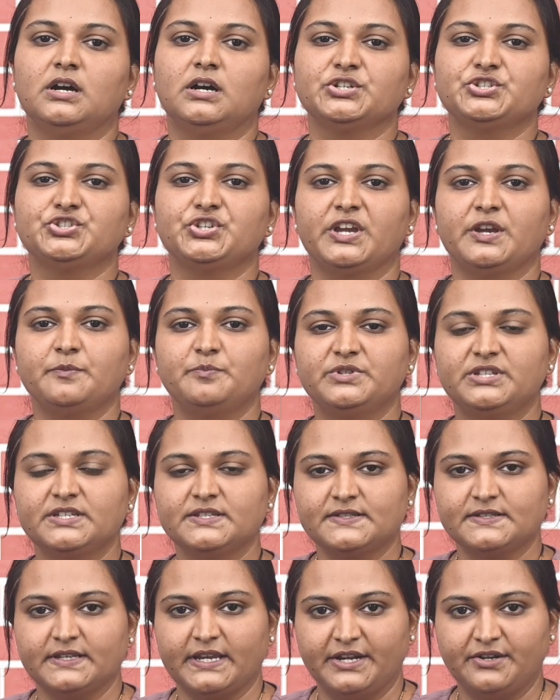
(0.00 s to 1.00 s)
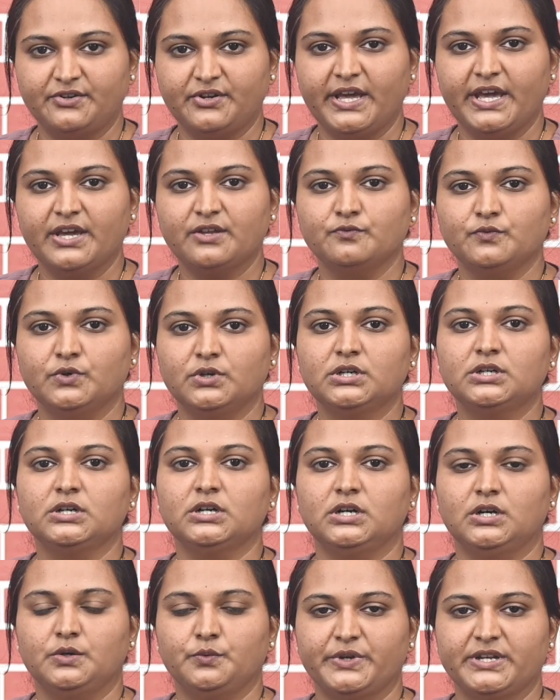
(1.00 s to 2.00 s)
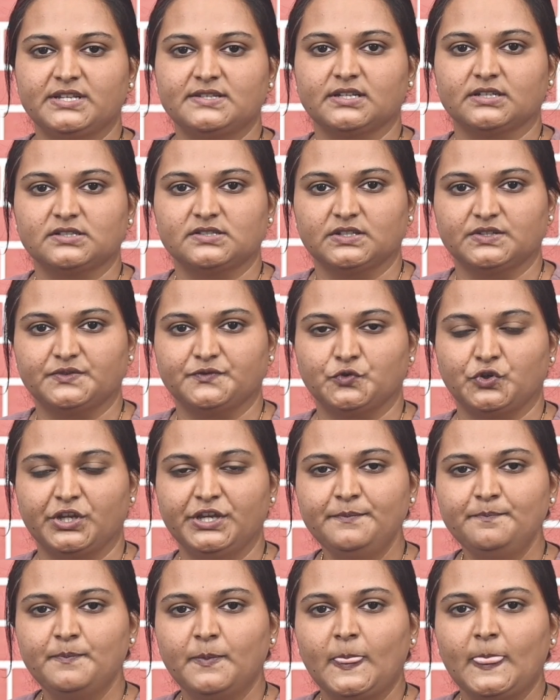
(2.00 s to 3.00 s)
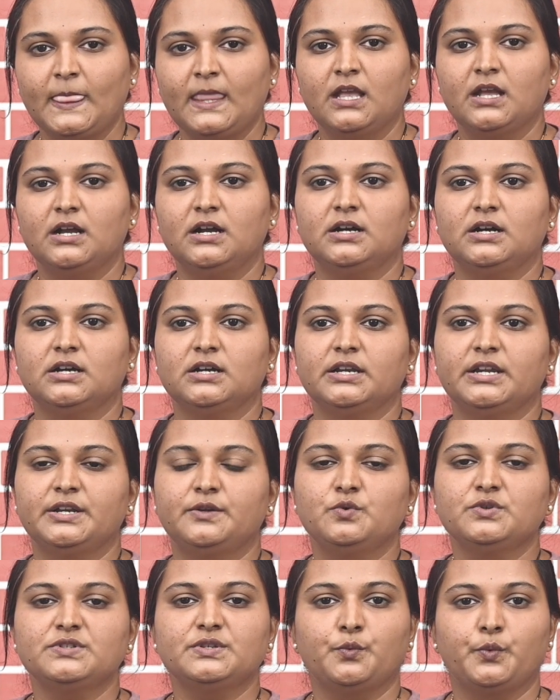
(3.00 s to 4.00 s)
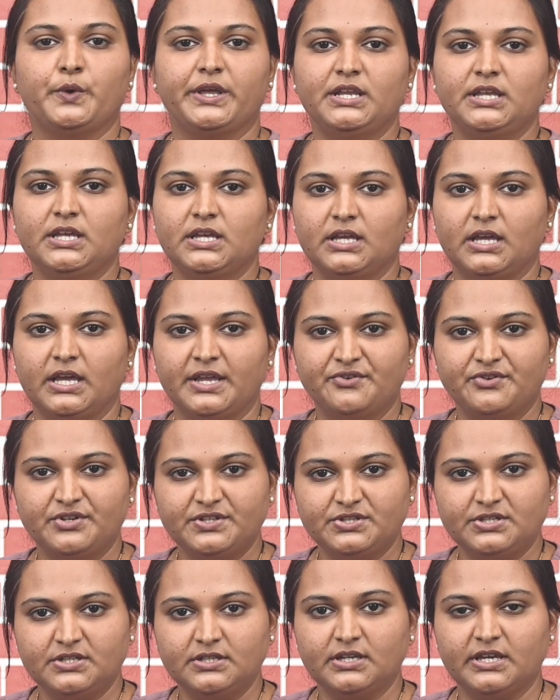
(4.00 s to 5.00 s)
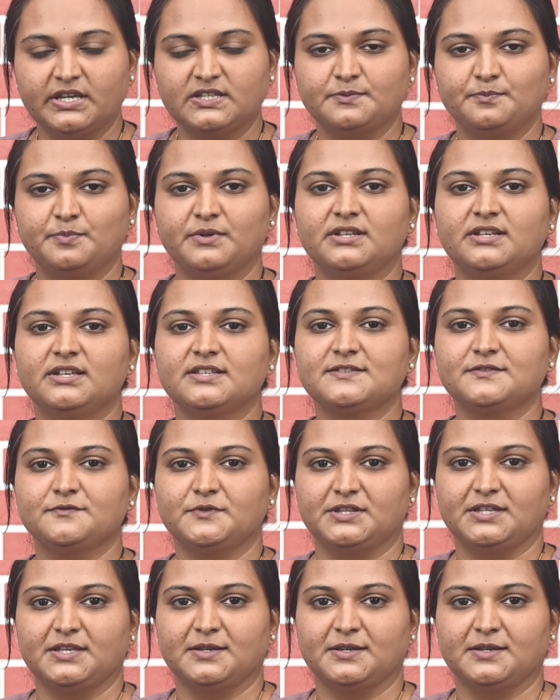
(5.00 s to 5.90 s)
shaped this entire work very successfully. It was a very enriching experience with